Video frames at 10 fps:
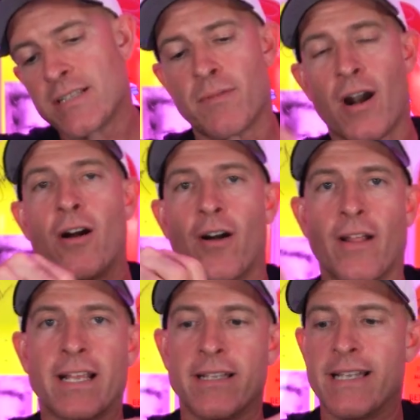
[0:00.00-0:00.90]
tomorrow are
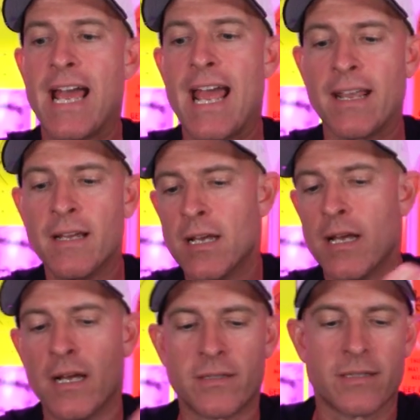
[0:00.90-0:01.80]
like the day.
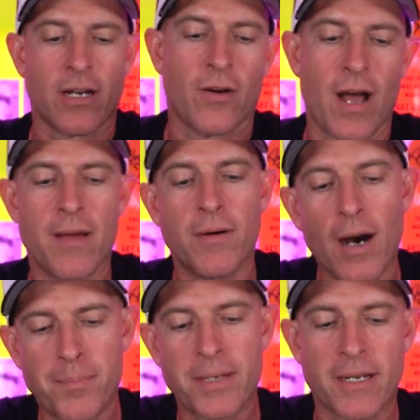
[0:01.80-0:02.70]
So I am
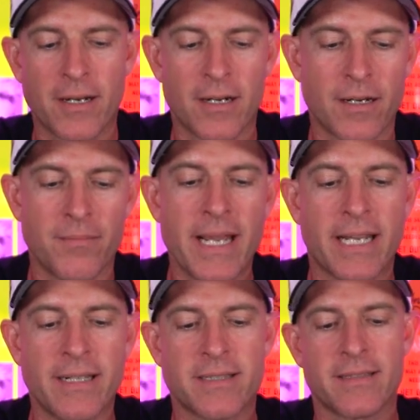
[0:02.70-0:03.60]
up here
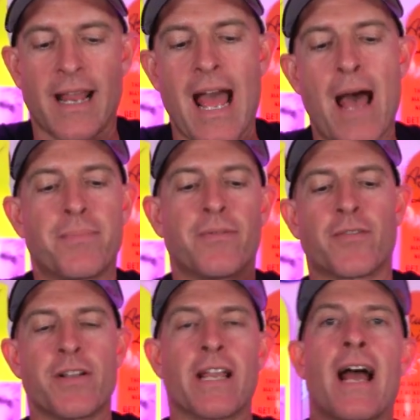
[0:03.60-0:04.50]
making this thing happen
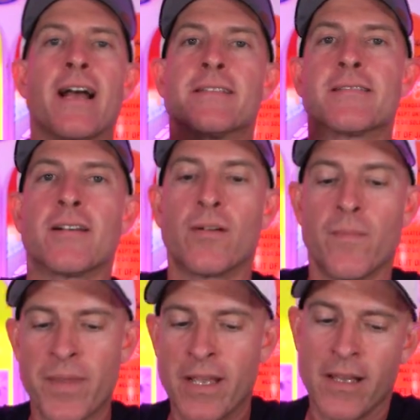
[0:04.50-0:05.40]
for you guys. So
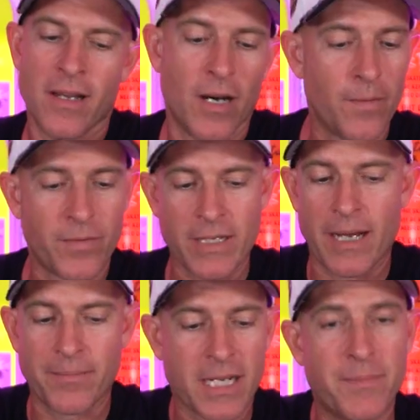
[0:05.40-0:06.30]
hopefully
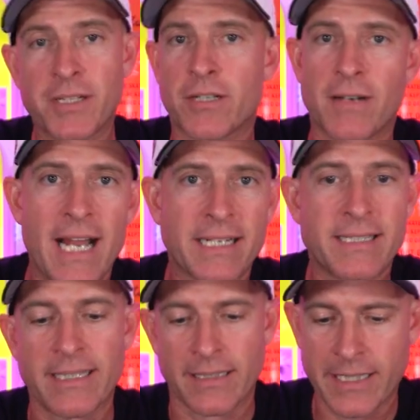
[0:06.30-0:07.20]
I'm coming correct
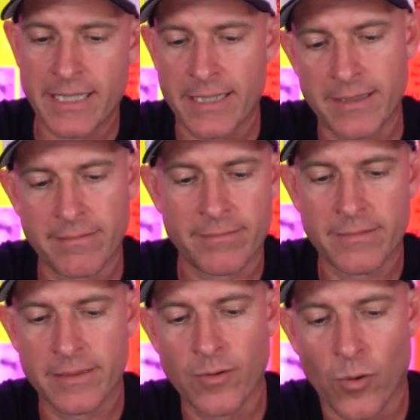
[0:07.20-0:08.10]
and looking
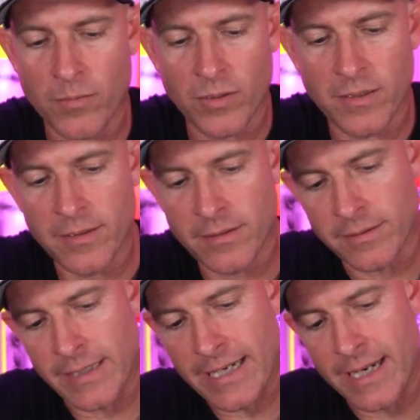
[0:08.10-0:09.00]

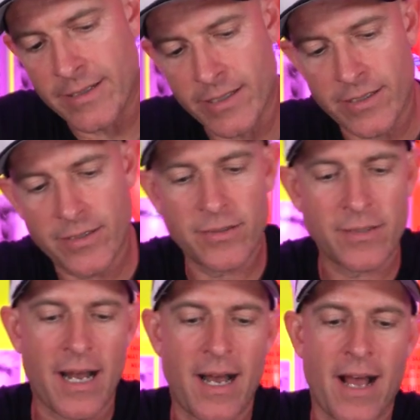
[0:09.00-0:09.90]
normal like I do.
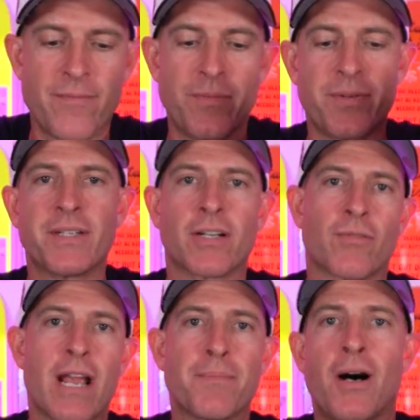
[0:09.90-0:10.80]
I've been building a
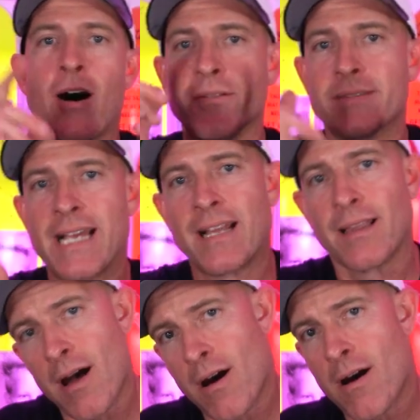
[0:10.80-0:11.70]
ramp all day
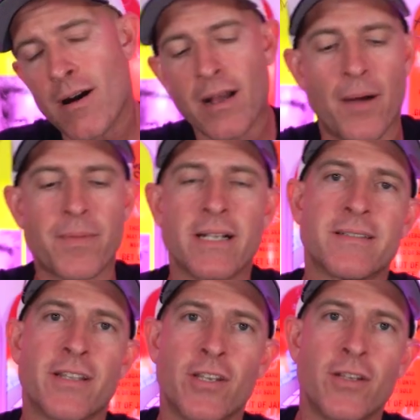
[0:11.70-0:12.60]
long. I'm gonna
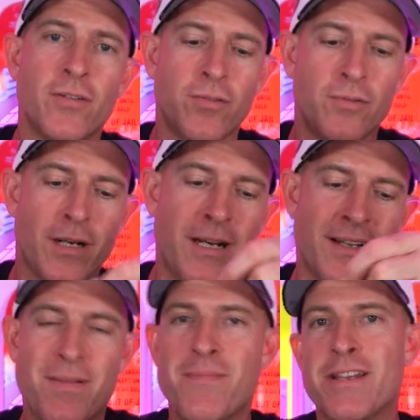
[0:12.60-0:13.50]
send you,
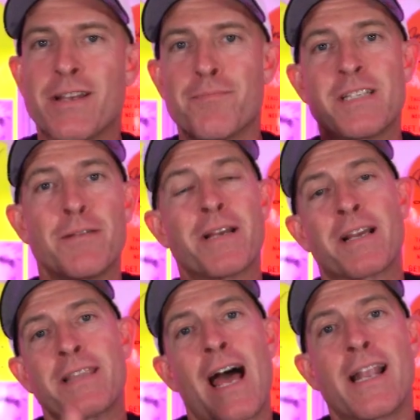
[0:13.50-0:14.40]
maybe you could see a pic
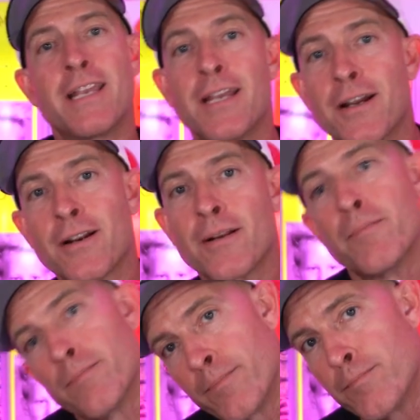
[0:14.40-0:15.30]
of that here.
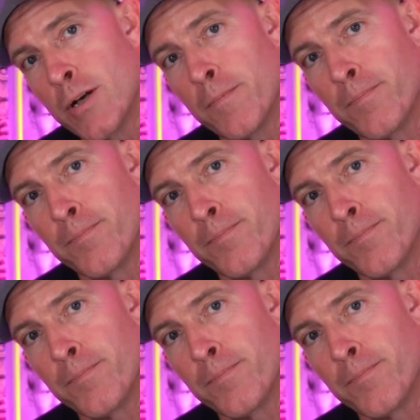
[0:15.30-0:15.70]
Boop.